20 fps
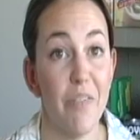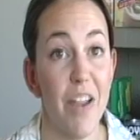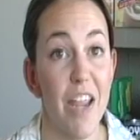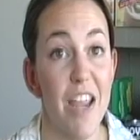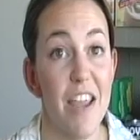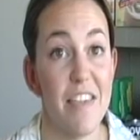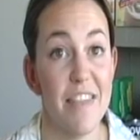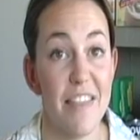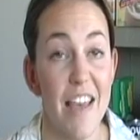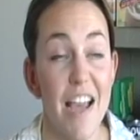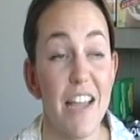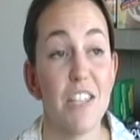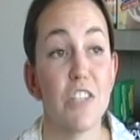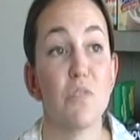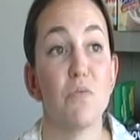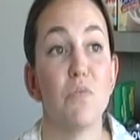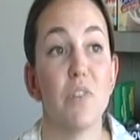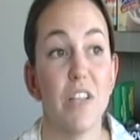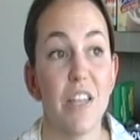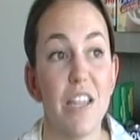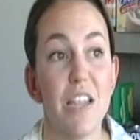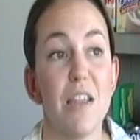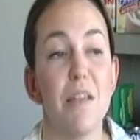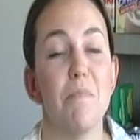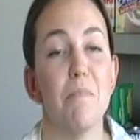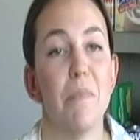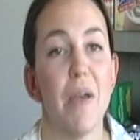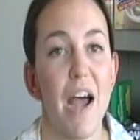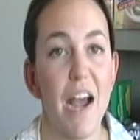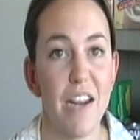it, and that's really
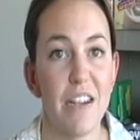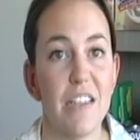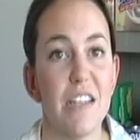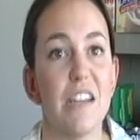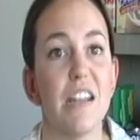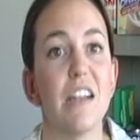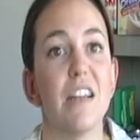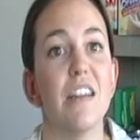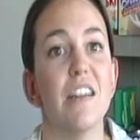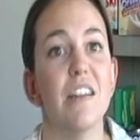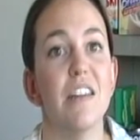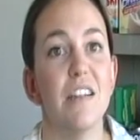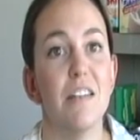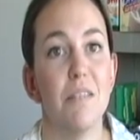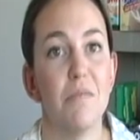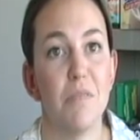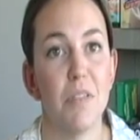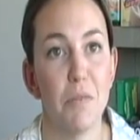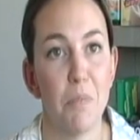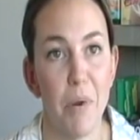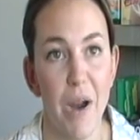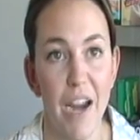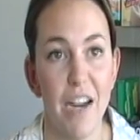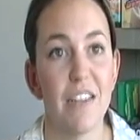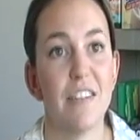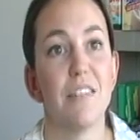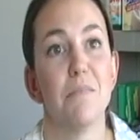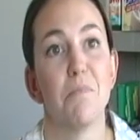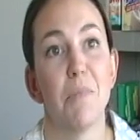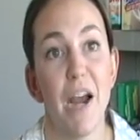impacting the
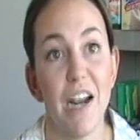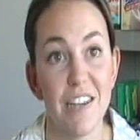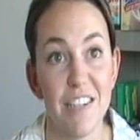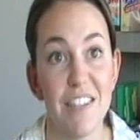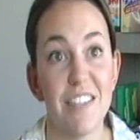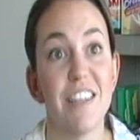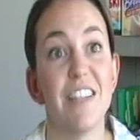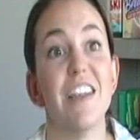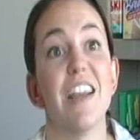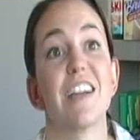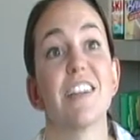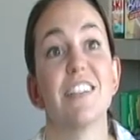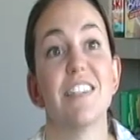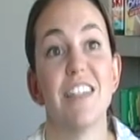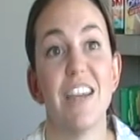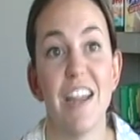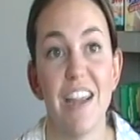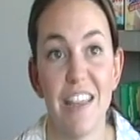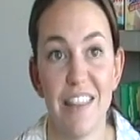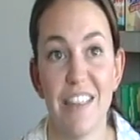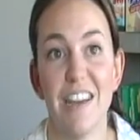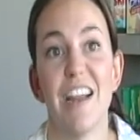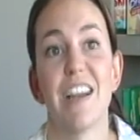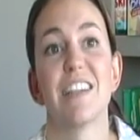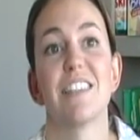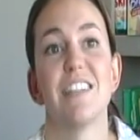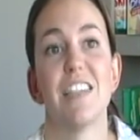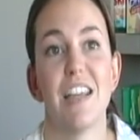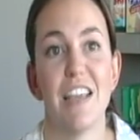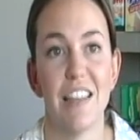practice the next day and the
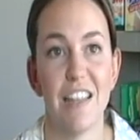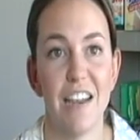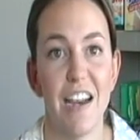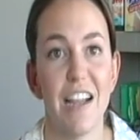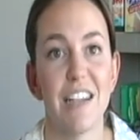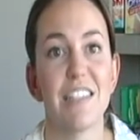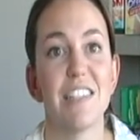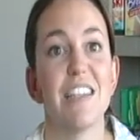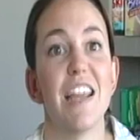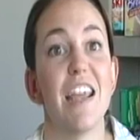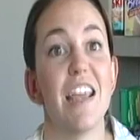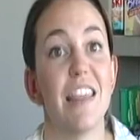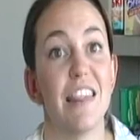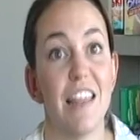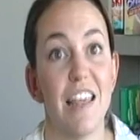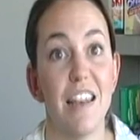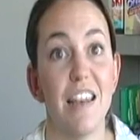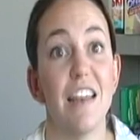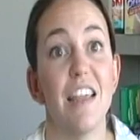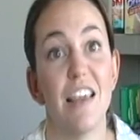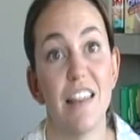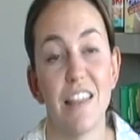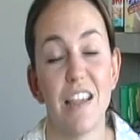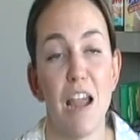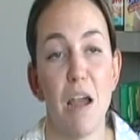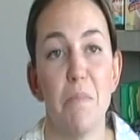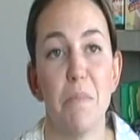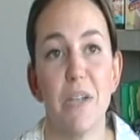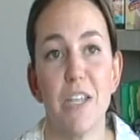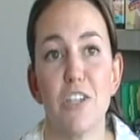next day and the next day, and then the
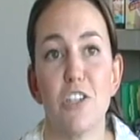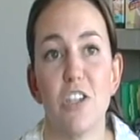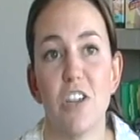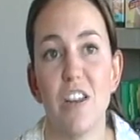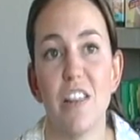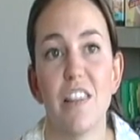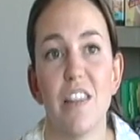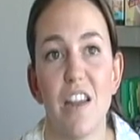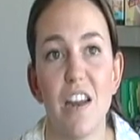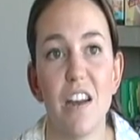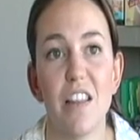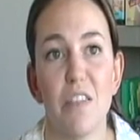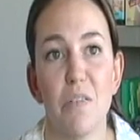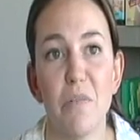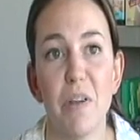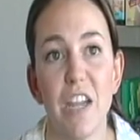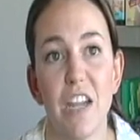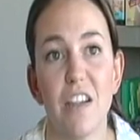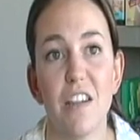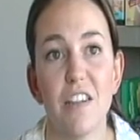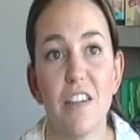competition at the end of the week.